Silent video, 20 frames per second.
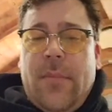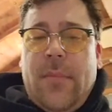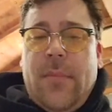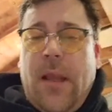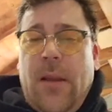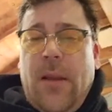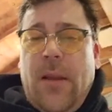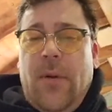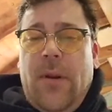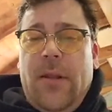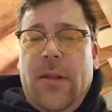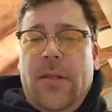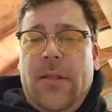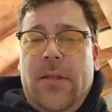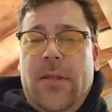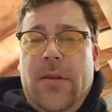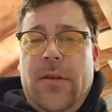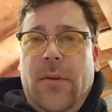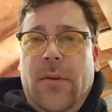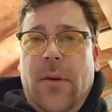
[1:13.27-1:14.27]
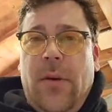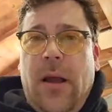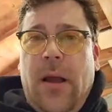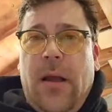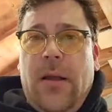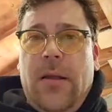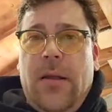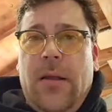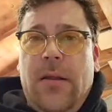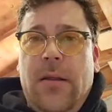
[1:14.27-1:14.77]
wanted to.
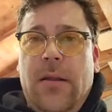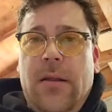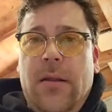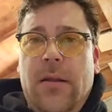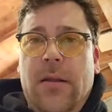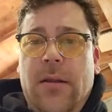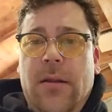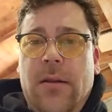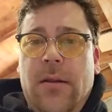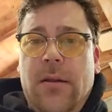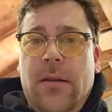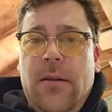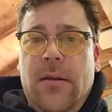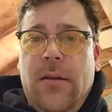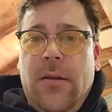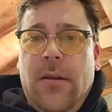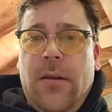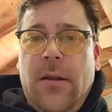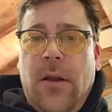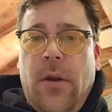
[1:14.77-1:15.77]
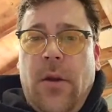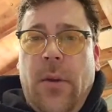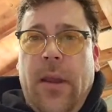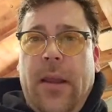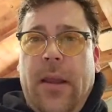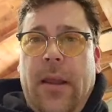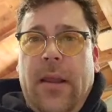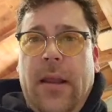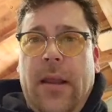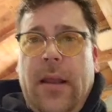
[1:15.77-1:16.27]
Oh
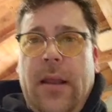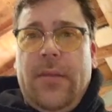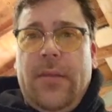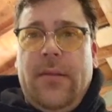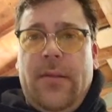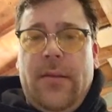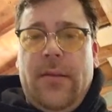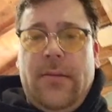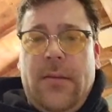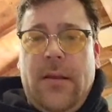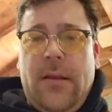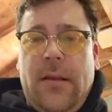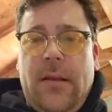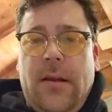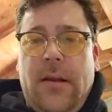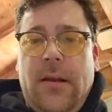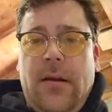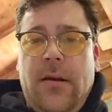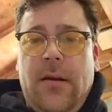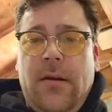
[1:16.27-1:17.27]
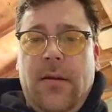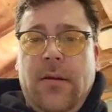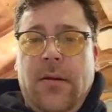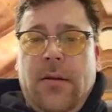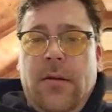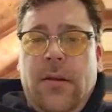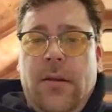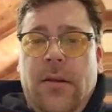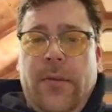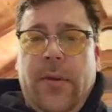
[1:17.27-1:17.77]
wait, can I get this out of here?
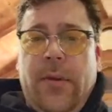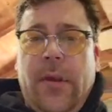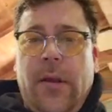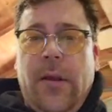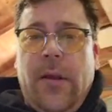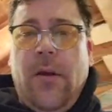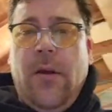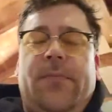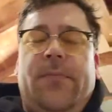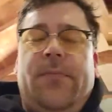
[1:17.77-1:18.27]
Here we go.